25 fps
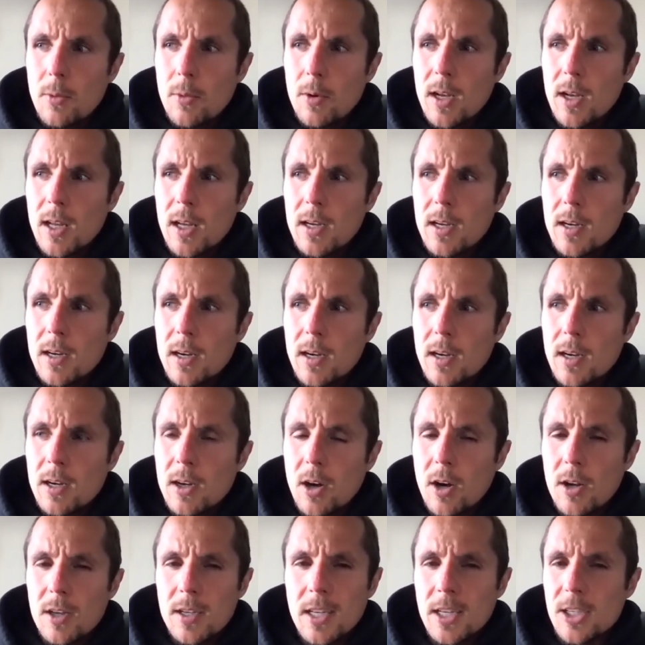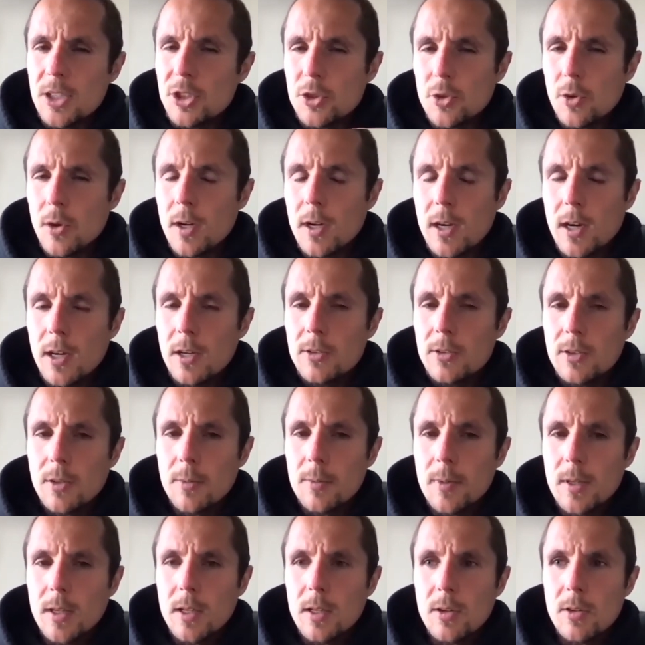a content shortcut or
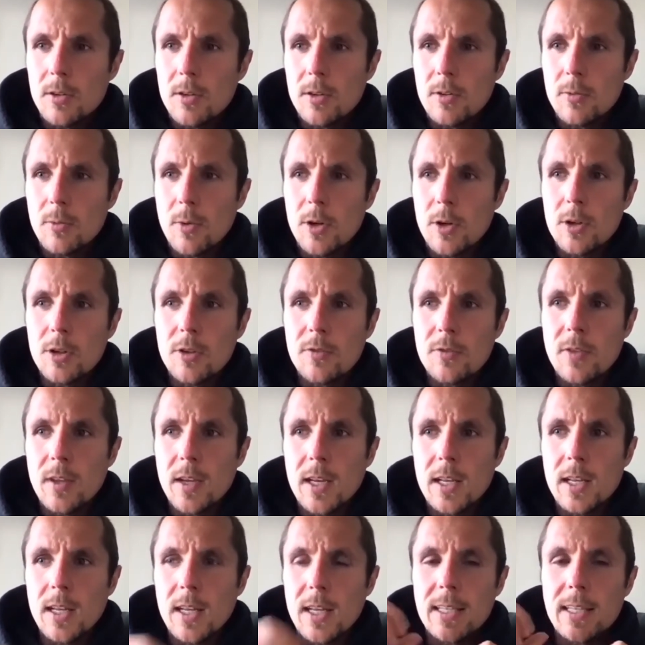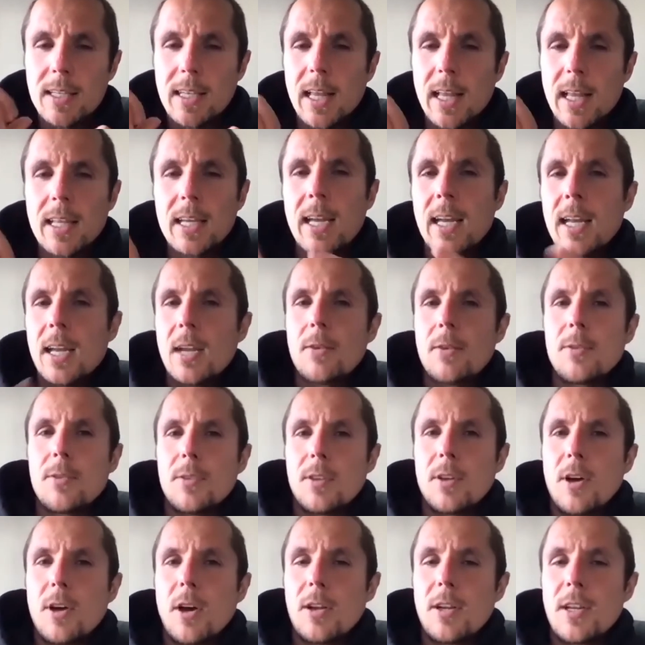something, or they're wondering if they can like delegate out
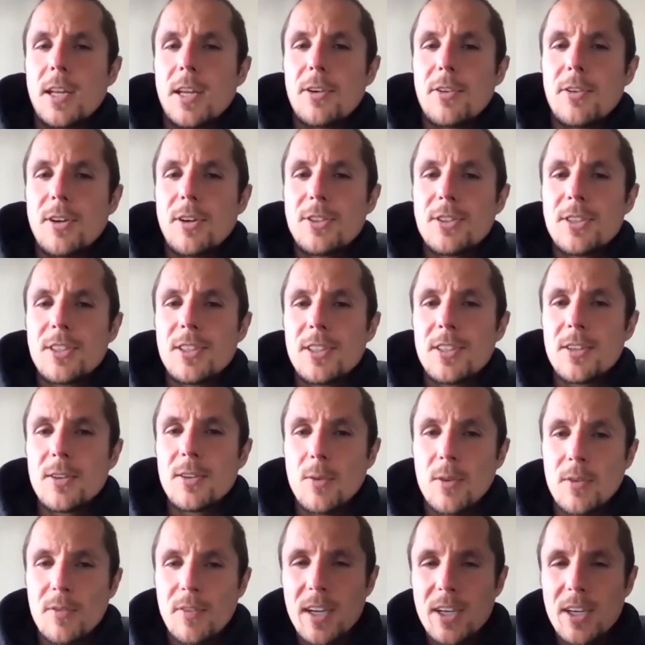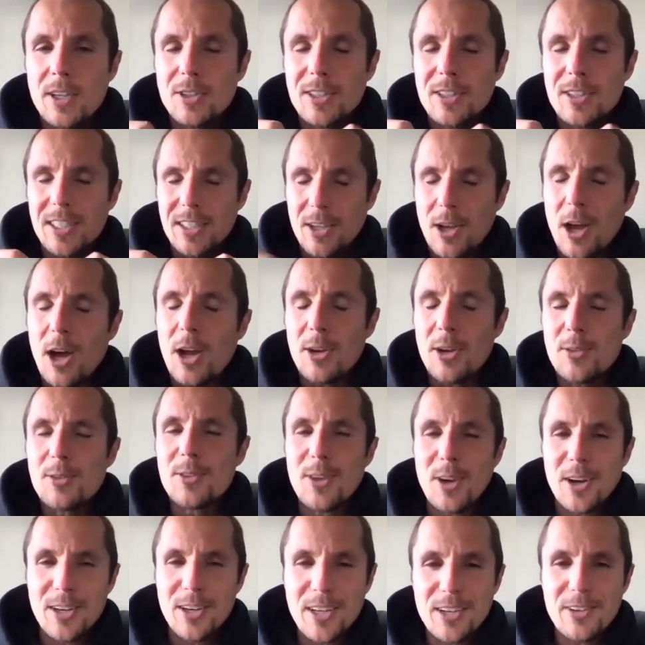the content creation or if they can just like not do the
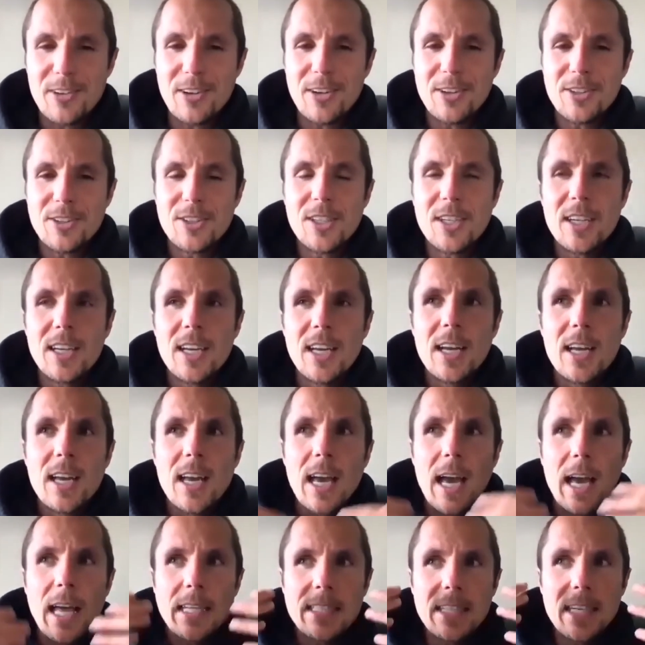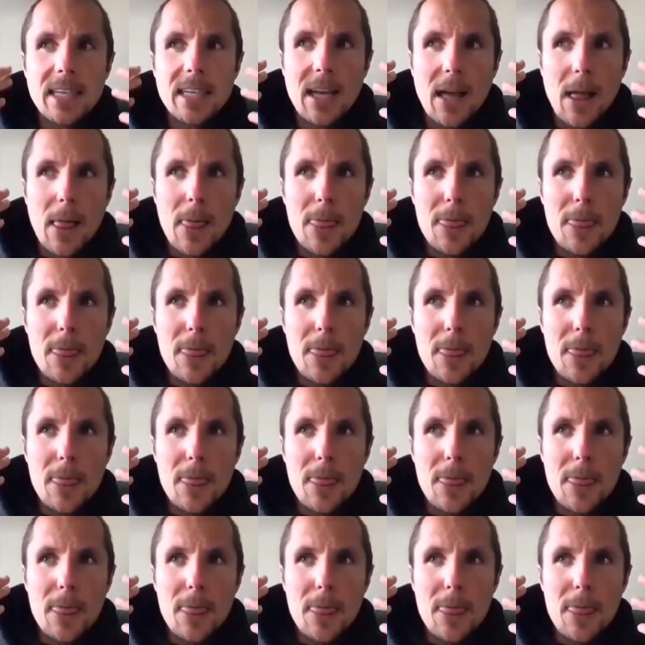content creation. And it's like,